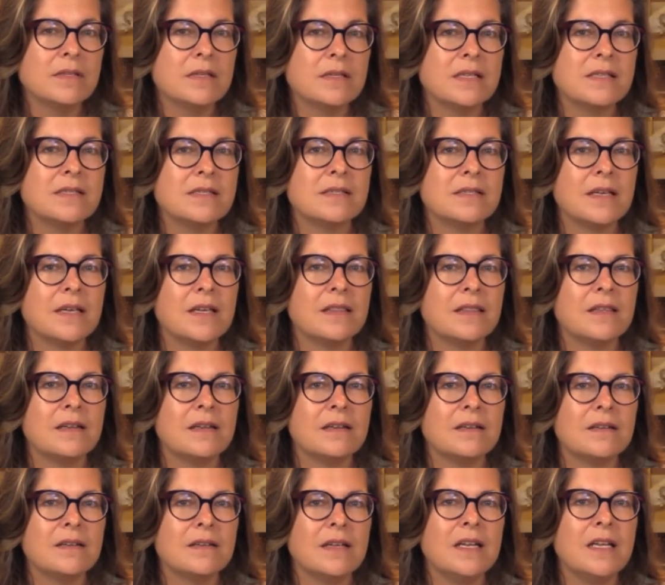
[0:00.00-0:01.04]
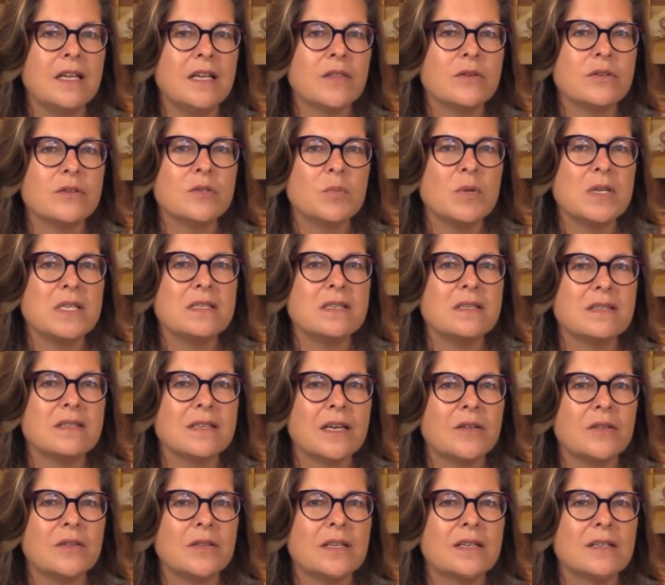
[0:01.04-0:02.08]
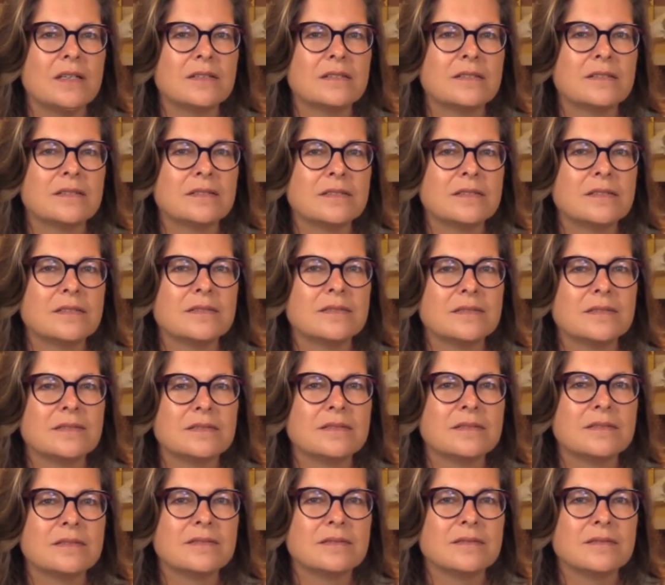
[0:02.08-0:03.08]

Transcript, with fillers: let's say, than any other species out there. Mm-hmm.